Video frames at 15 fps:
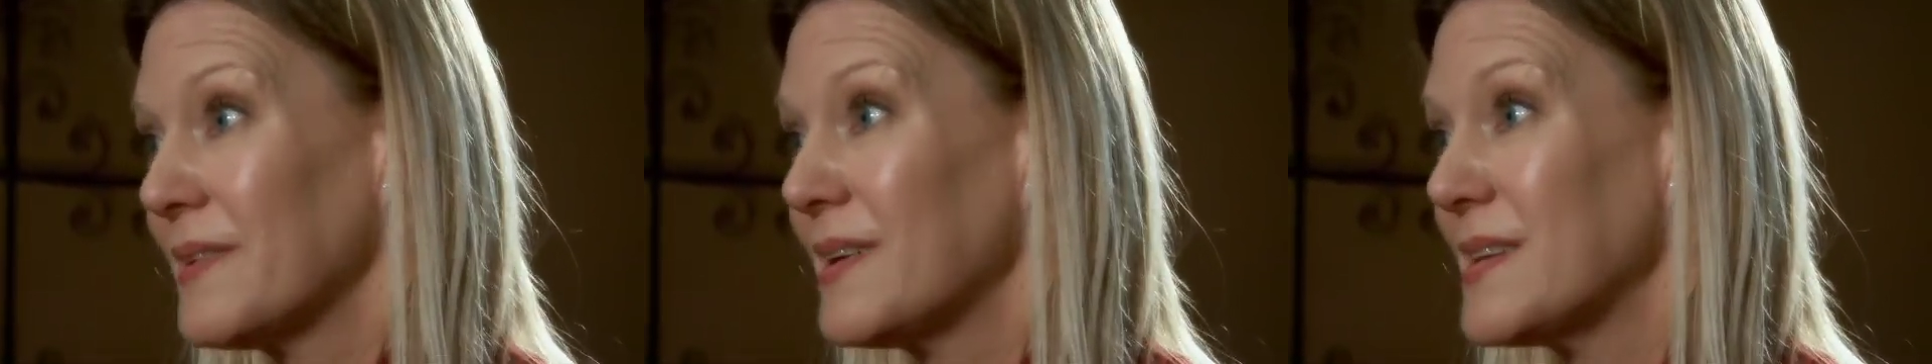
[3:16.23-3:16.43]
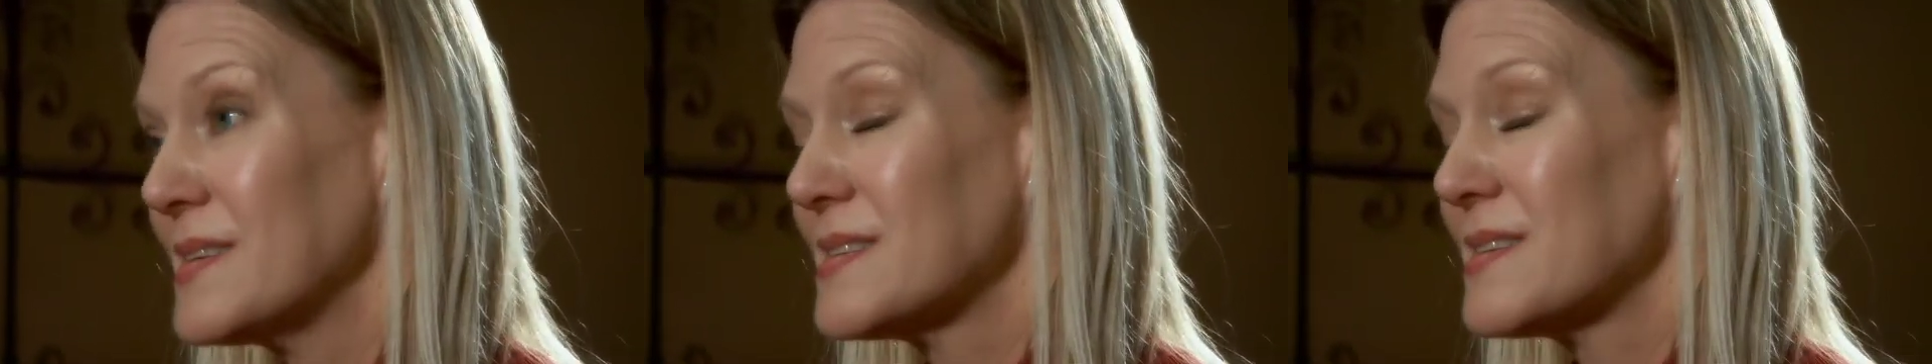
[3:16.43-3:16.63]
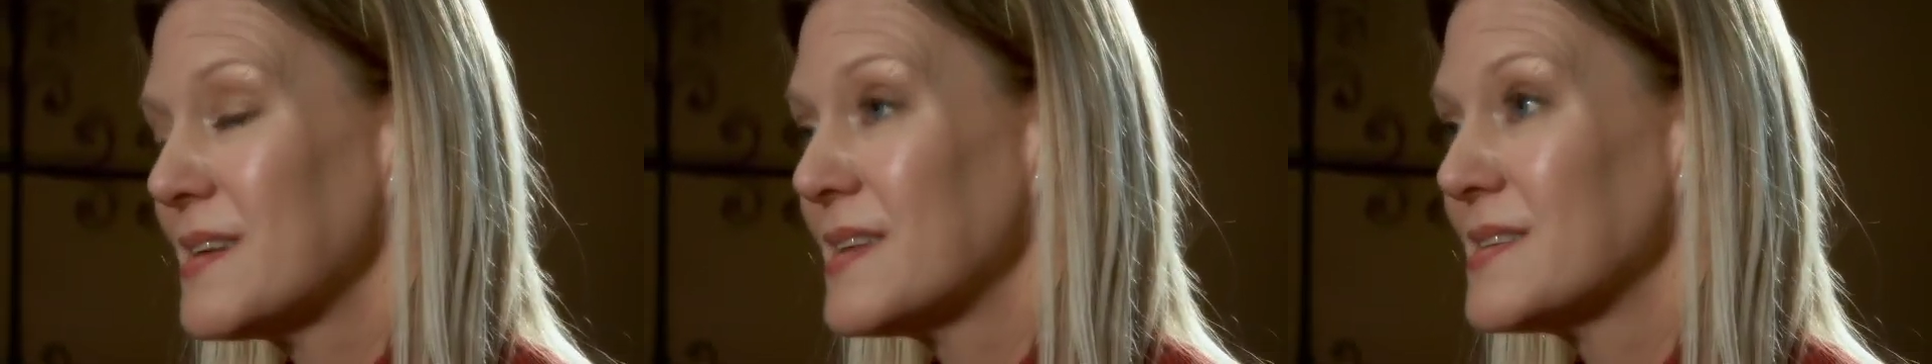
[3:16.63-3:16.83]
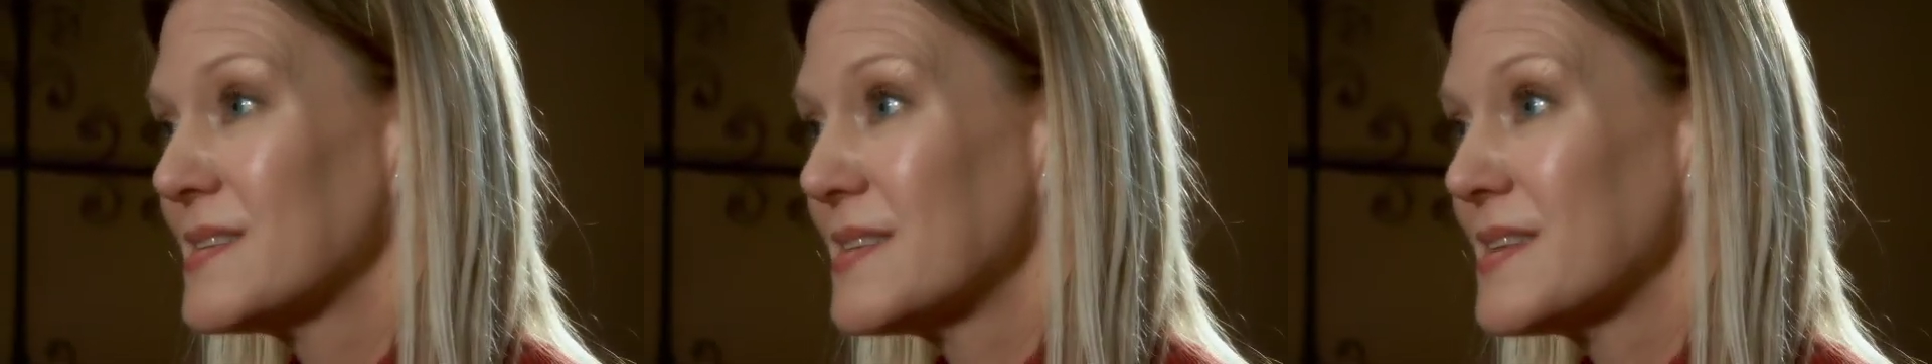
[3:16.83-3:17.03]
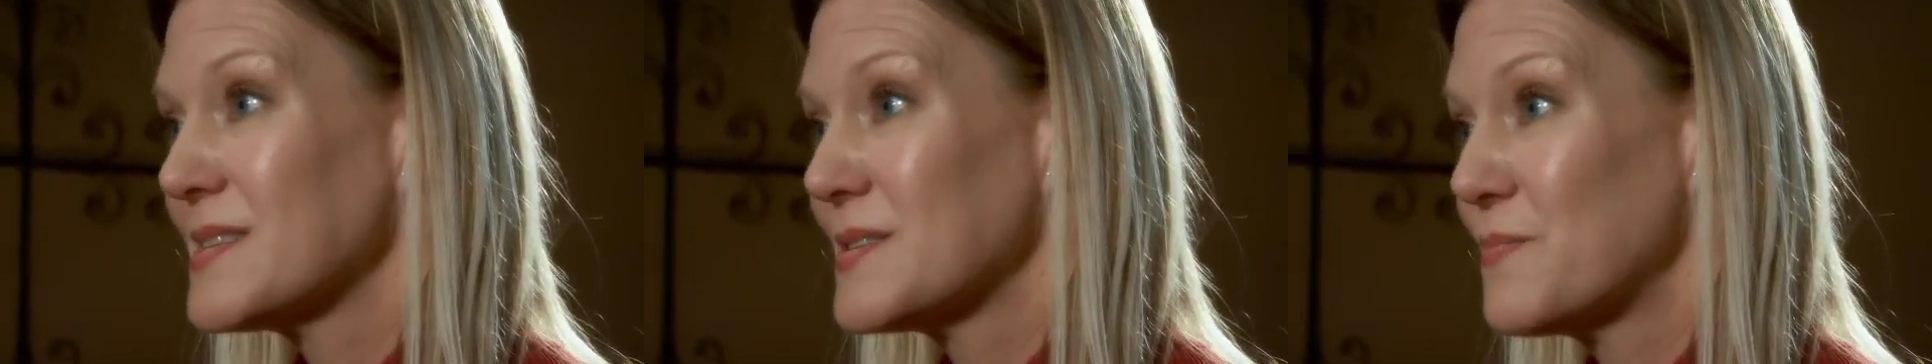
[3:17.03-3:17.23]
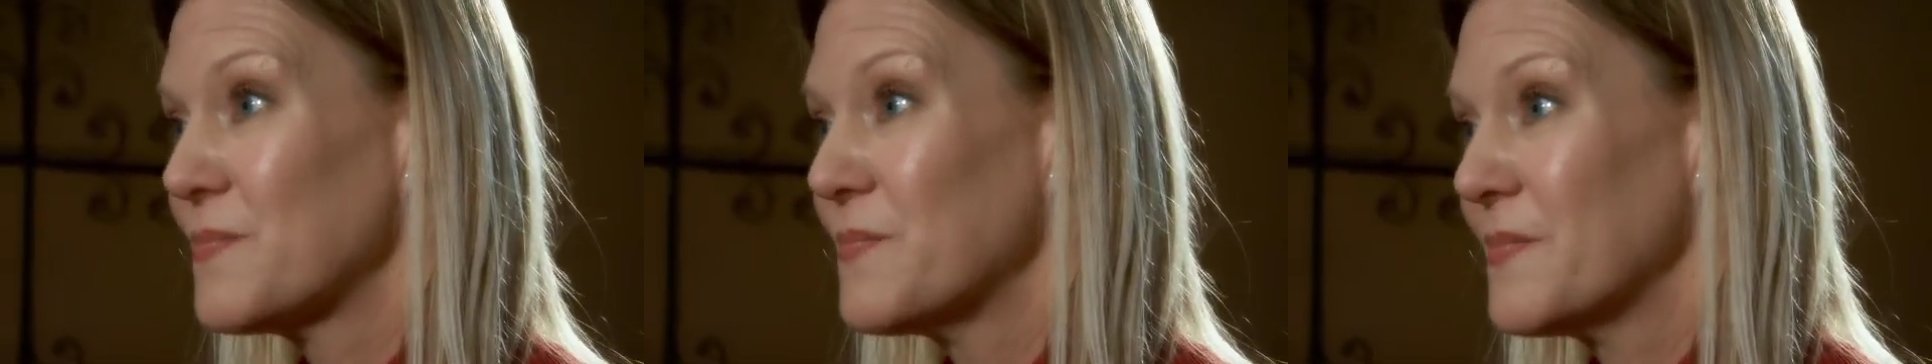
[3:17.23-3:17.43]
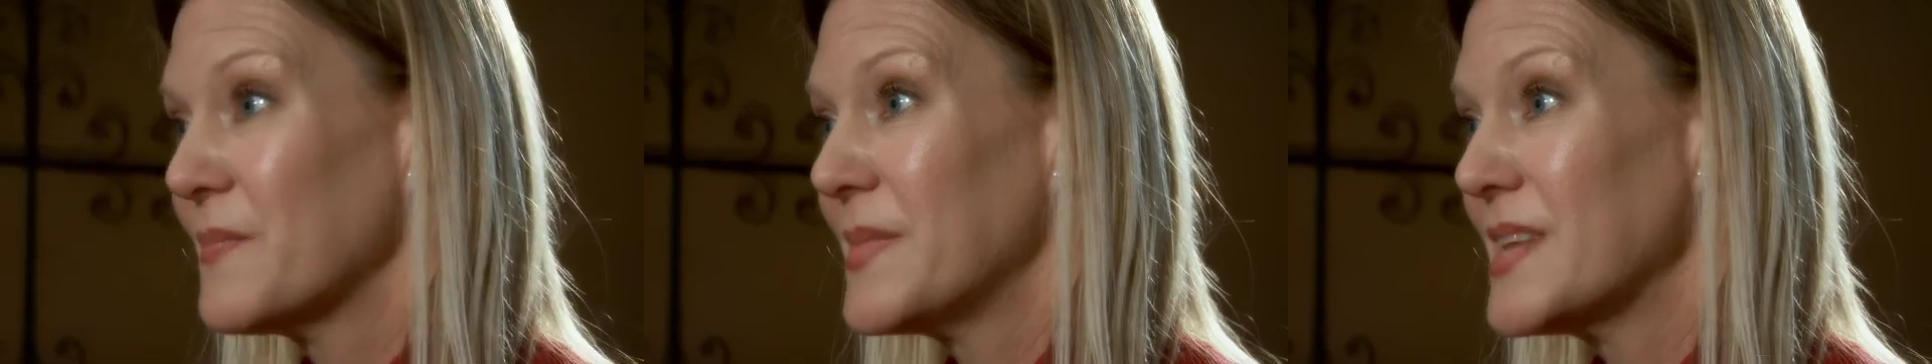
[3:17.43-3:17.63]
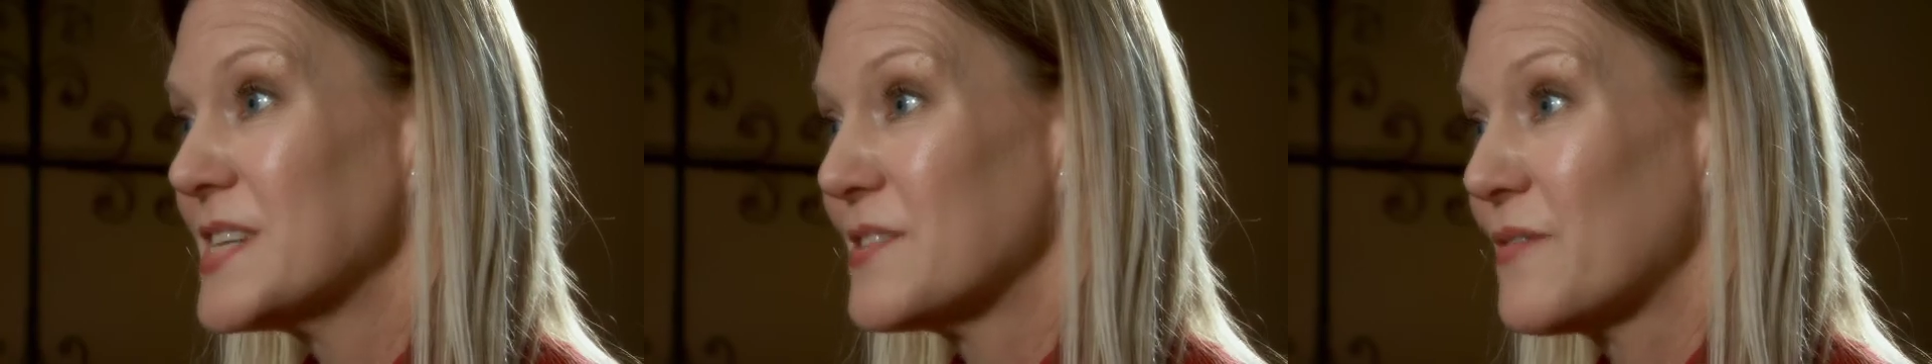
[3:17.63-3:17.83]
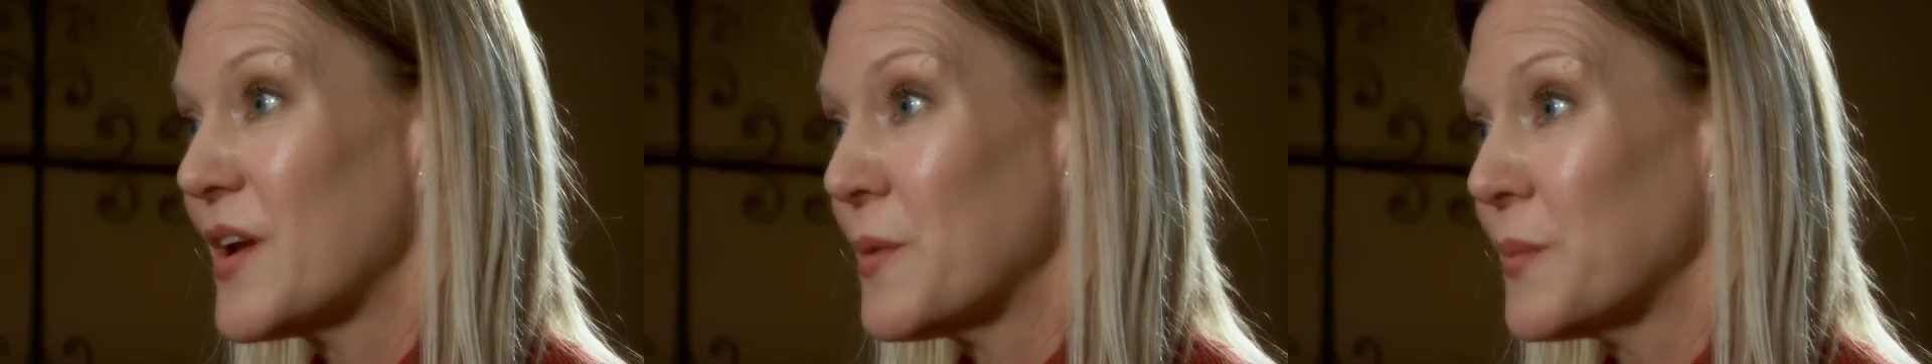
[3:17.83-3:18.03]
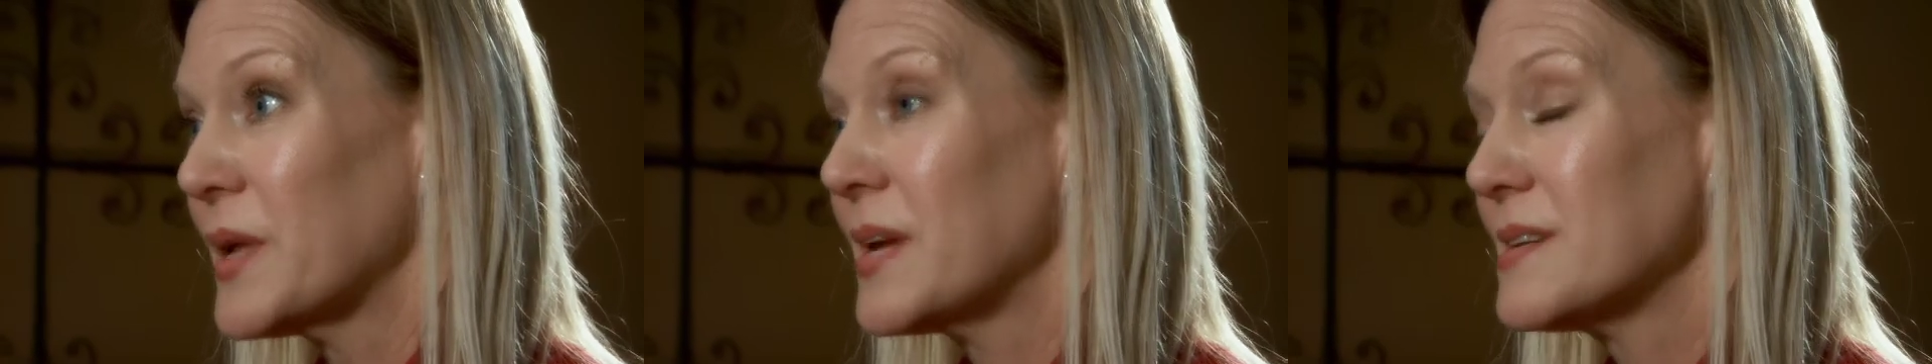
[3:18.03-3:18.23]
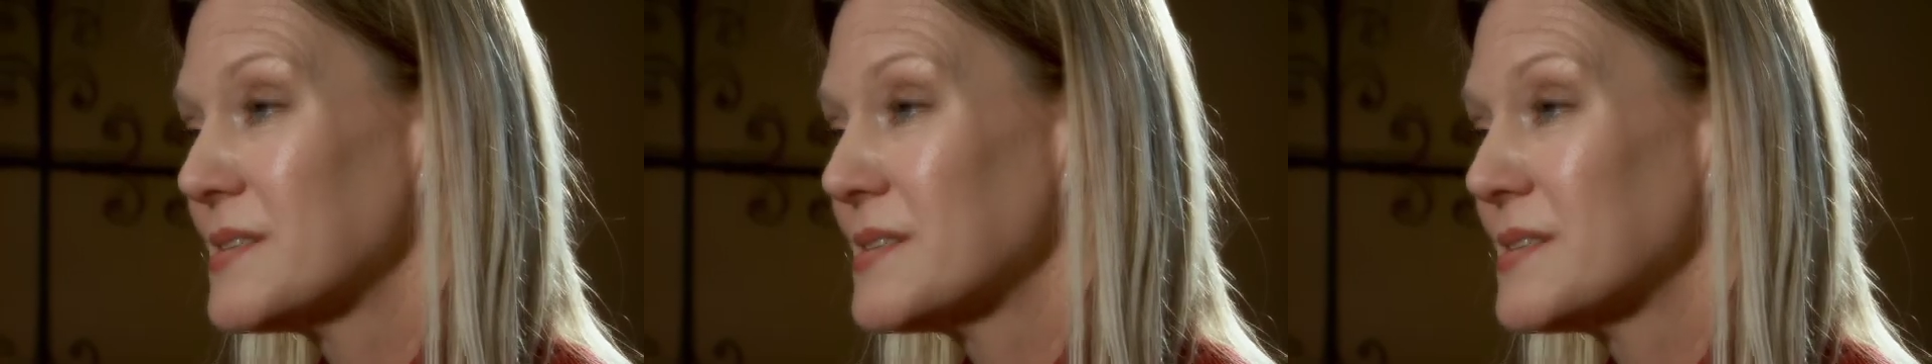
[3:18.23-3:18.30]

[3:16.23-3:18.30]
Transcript: it's this family.